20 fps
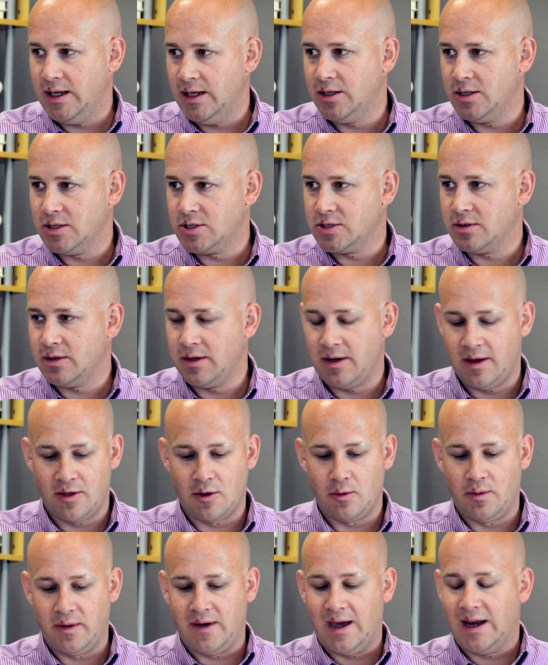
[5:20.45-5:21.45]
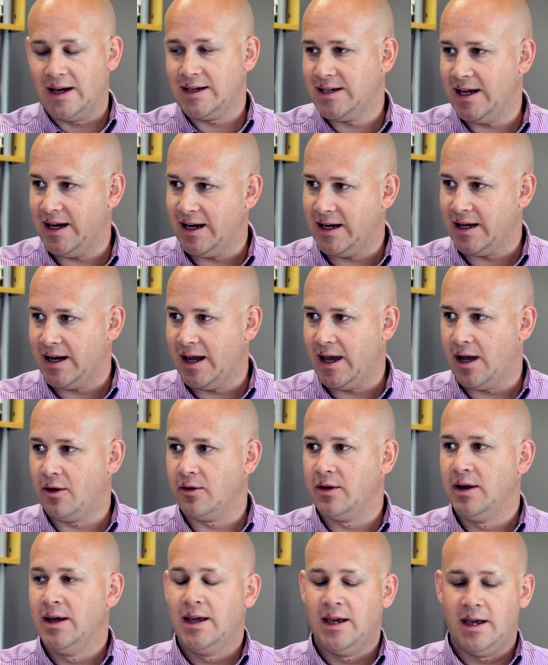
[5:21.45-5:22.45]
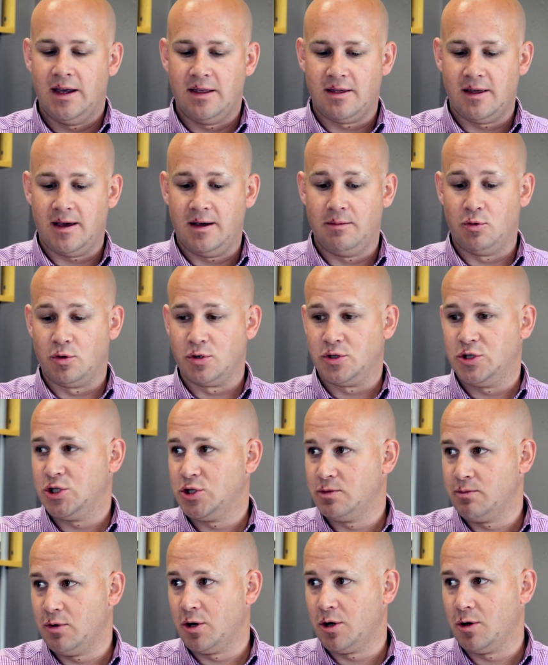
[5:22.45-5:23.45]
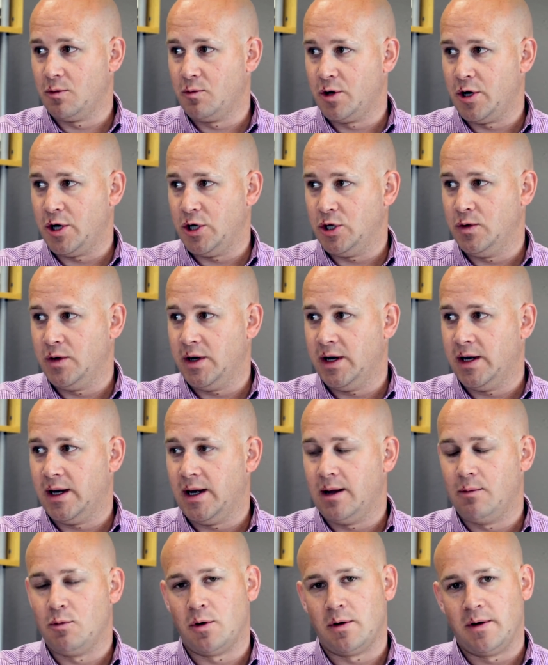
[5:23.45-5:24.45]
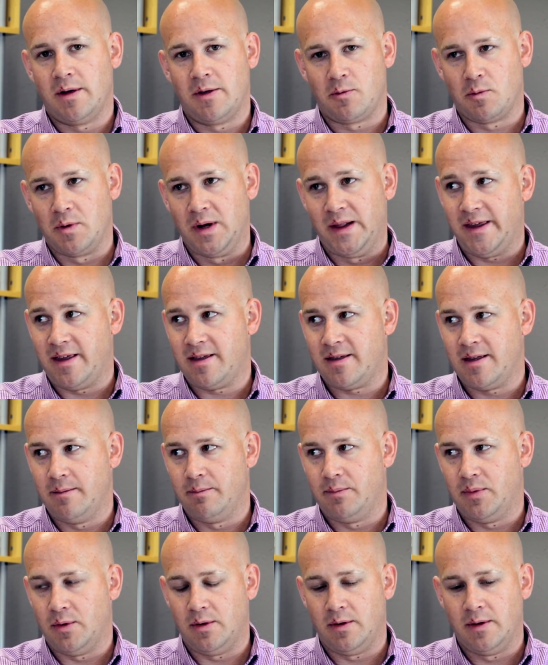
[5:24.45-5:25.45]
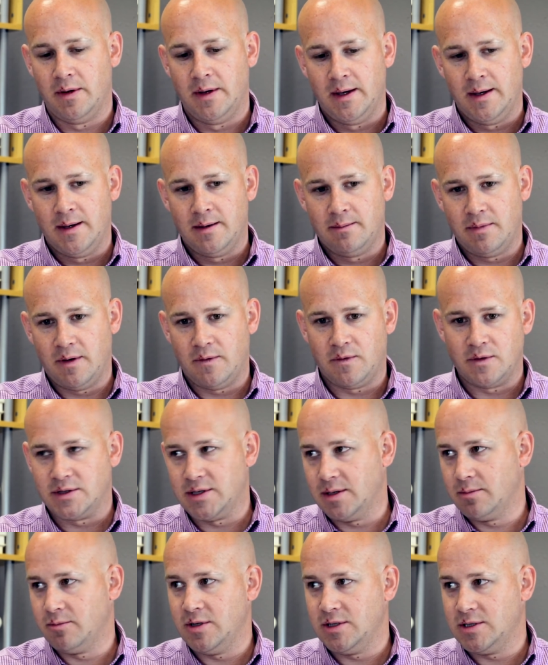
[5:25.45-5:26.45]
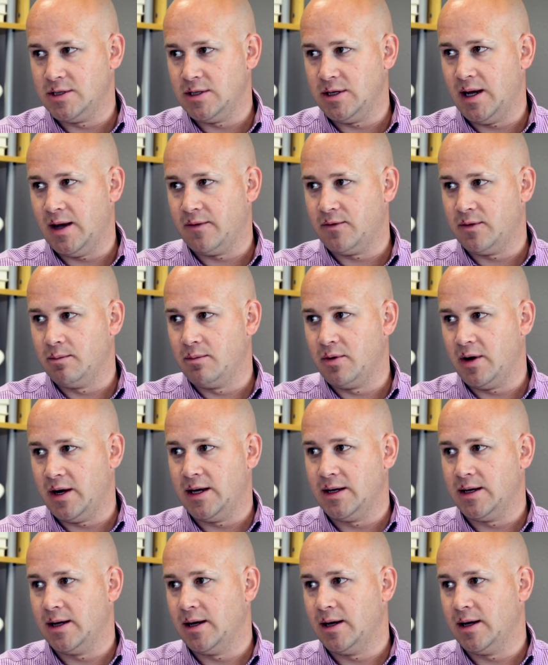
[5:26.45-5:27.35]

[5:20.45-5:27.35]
industry. And so we've got to take it out and say abortion's murder, we're not doing it anymore. It's really simple, but for some reason you have to break it